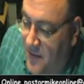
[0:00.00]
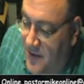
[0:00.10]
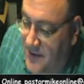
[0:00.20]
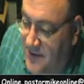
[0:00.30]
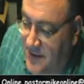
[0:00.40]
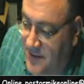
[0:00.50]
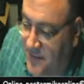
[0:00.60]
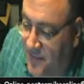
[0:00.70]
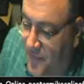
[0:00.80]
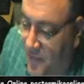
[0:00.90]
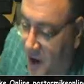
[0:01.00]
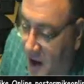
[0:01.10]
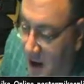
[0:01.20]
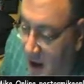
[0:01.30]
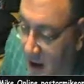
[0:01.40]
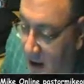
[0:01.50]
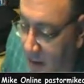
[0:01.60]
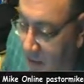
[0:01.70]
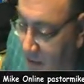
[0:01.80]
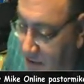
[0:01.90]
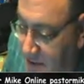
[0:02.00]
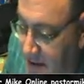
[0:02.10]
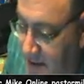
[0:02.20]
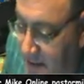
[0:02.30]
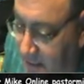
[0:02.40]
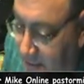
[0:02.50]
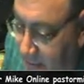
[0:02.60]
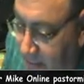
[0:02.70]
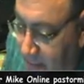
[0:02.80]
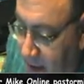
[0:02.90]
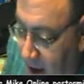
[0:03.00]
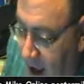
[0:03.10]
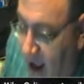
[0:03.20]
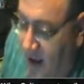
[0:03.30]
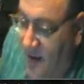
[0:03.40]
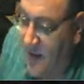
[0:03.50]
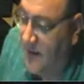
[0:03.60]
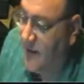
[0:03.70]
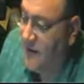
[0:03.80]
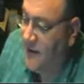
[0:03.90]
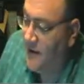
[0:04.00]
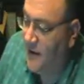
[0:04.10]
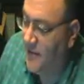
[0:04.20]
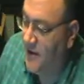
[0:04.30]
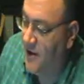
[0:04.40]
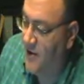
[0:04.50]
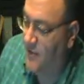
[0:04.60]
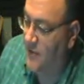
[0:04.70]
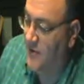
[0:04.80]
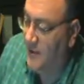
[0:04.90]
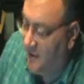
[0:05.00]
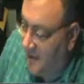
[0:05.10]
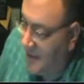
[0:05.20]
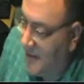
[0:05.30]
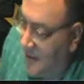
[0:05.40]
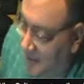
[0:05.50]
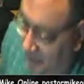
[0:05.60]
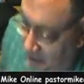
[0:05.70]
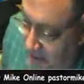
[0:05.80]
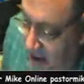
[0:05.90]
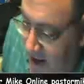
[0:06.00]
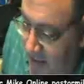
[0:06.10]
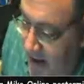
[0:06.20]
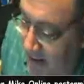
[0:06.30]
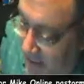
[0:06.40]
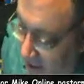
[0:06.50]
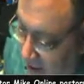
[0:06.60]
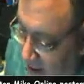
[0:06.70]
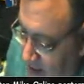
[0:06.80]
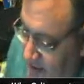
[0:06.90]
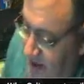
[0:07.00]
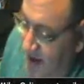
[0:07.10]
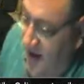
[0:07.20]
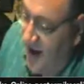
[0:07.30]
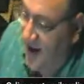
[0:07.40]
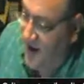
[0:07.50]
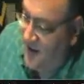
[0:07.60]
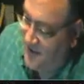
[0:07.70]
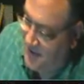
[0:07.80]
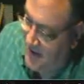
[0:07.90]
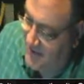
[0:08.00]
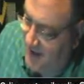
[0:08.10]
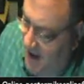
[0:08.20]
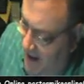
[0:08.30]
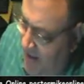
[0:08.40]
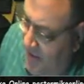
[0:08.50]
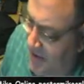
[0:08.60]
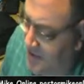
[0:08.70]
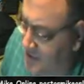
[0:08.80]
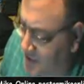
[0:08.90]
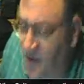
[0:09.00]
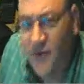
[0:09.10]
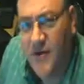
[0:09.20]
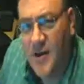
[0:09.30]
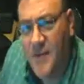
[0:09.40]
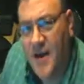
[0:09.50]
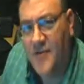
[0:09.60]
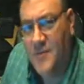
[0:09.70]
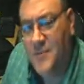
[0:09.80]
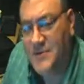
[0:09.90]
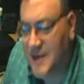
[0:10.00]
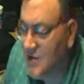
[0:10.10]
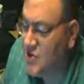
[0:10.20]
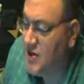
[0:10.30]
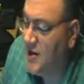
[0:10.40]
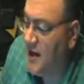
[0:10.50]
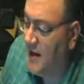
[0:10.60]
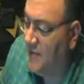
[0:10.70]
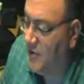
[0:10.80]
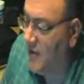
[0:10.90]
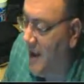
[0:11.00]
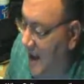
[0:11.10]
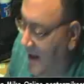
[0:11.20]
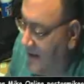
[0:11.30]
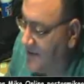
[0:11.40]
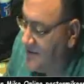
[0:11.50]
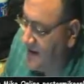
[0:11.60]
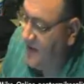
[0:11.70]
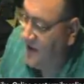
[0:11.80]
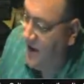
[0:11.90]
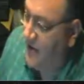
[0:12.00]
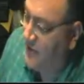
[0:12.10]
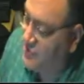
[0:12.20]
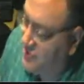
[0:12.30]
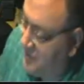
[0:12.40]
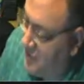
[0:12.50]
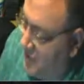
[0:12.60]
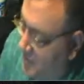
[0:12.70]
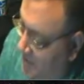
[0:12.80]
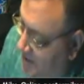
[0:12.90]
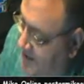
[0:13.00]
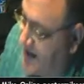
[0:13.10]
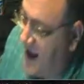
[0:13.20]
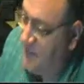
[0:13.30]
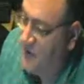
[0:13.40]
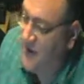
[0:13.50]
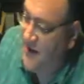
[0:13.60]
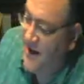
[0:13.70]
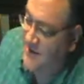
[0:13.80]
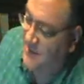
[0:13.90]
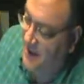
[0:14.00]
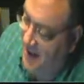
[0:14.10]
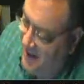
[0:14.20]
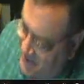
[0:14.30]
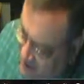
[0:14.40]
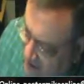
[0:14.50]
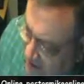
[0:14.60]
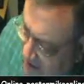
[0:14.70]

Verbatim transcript: This is from who sent it? Ah, here we go. This came in uh, Sunday. It says, I am concerned about the position of your hands in the caricature of you when this live broadcast begins.